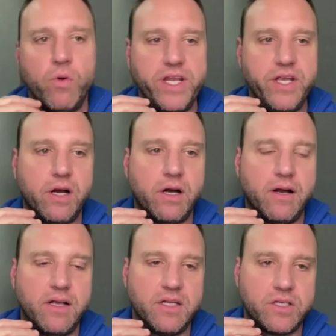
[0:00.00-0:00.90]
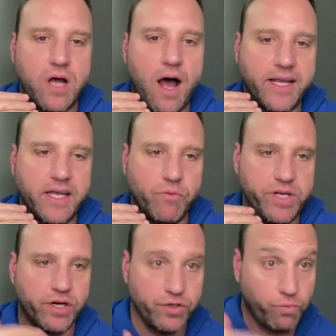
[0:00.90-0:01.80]
when you're
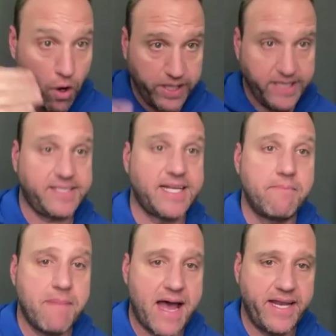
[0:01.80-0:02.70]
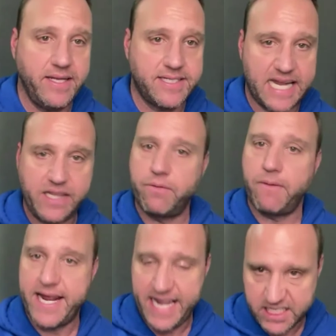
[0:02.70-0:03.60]
enrolling somebody, set the
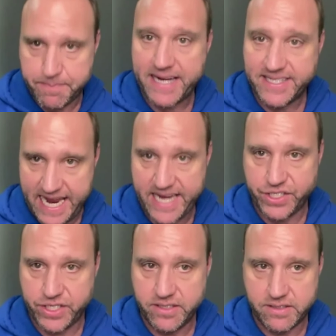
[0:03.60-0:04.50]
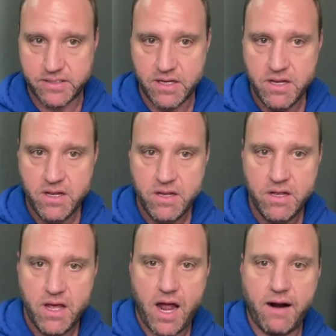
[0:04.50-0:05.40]
right expectations.
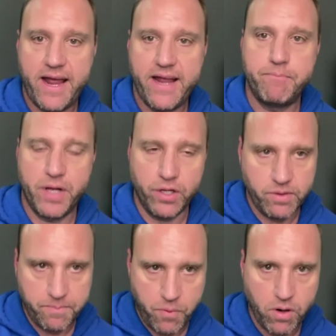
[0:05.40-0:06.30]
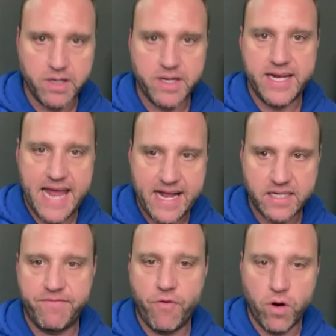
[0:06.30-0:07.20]
All right, build rapport,
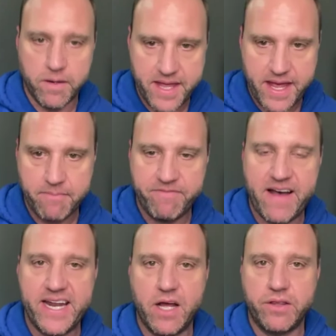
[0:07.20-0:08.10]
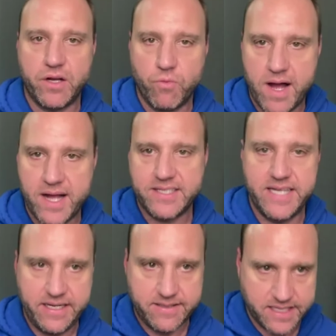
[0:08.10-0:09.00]
connect, form them, find out their
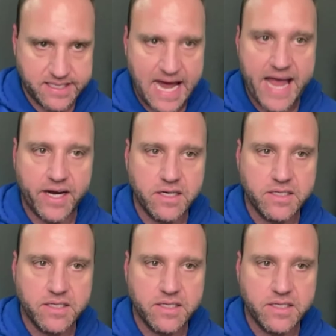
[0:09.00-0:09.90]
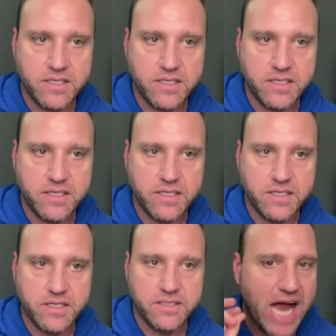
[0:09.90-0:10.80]
wants, needs, desires, and
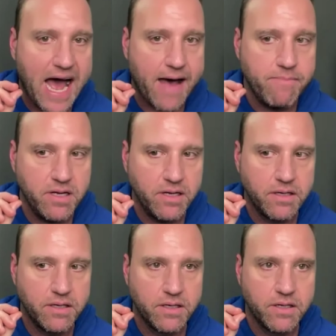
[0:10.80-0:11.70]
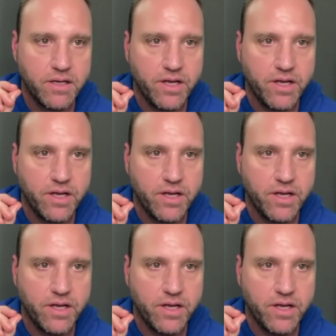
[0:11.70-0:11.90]
then your job